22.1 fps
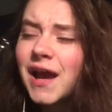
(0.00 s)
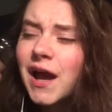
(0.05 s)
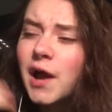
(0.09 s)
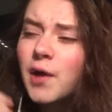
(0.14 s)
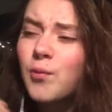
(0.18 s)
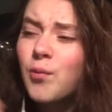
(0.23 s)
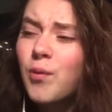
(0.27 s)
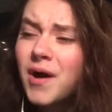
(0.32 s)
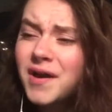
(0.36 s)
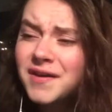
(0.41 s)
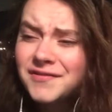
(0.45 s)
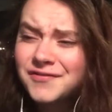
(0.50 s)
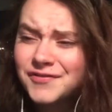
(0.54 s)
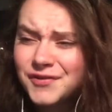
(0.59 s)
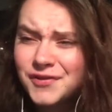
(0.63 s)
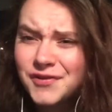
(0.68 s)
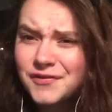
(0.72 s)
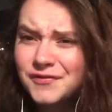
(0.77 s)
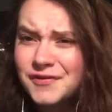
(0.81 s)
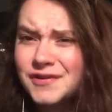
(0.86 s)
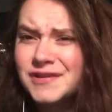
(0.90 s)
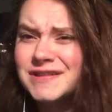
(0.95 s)
I won
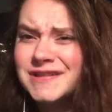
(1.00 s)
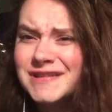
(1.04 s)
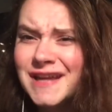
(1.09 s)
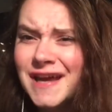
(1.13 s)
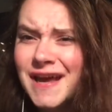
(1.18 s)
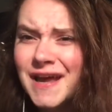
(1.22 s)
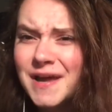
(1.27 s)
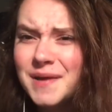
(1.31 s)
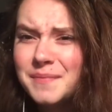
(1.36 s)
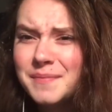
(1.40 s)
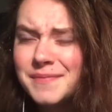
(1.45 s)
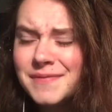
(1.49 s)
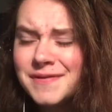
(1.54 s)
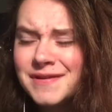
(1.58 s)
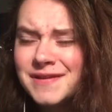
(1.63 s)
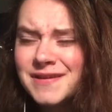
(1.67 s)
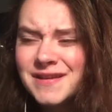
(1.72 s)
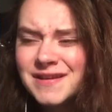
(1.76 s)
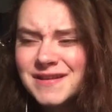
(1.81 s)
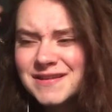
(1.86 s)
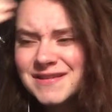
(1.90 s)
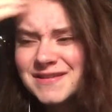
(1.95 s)
for the first time,
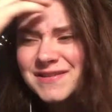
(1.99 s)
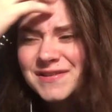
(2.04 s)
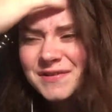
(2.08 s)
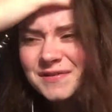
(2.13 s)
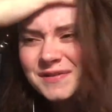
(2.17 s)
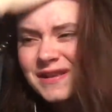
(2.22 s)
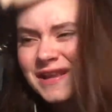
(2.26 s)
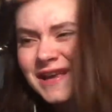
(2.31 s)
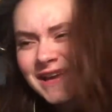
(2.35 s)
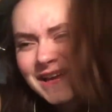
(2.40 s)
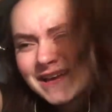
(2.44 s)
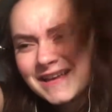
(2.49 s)
so it